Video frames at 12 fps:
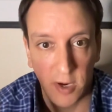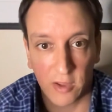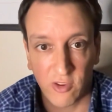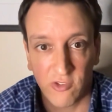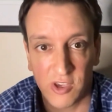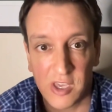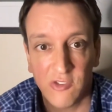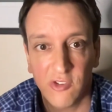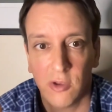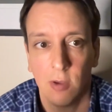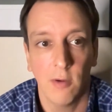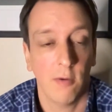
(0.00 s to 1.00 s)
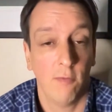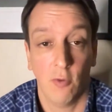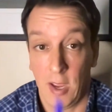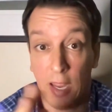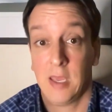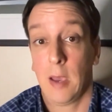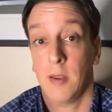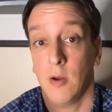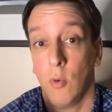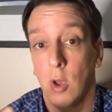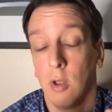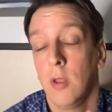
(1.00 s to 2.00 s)
nuts and seeds for any kind
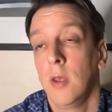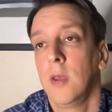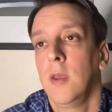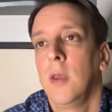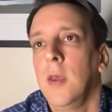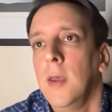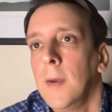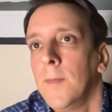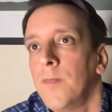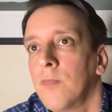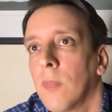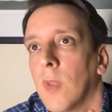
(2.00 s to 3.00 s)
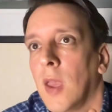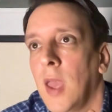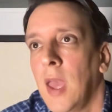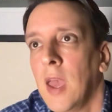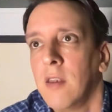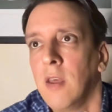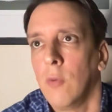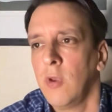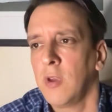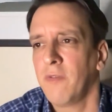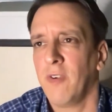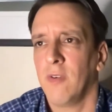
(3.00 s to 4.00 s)
of oil. And we
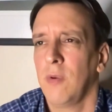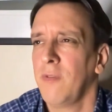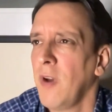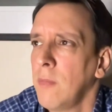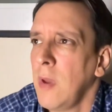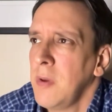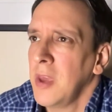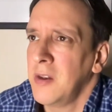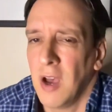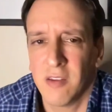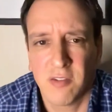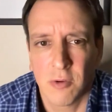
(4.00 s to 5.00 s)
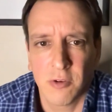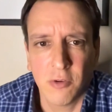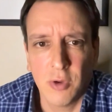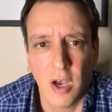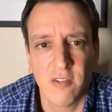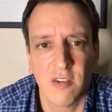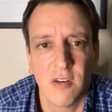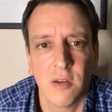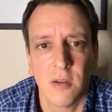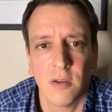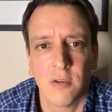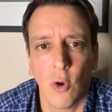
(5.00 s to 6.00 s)
found maybe a dozen or two
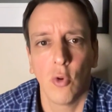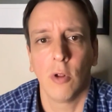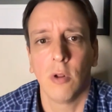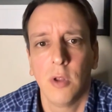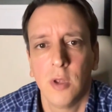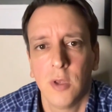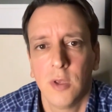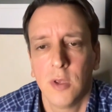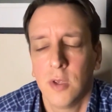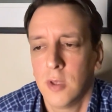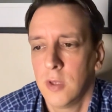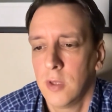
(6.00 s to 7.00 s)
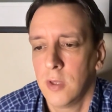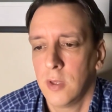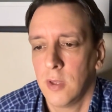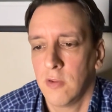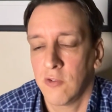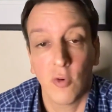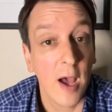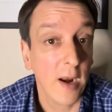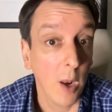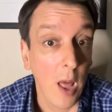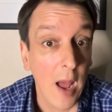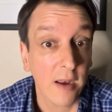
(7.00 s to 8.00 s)
dozen total. So not a
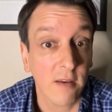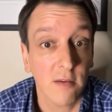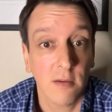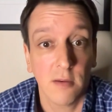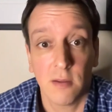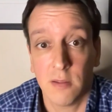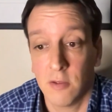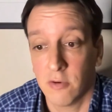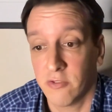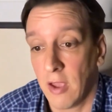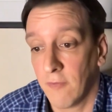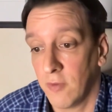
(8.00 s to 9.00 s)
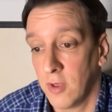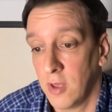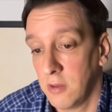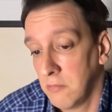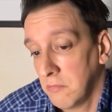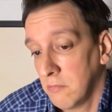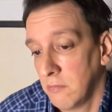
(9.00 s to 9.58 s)
lot. There's definitely,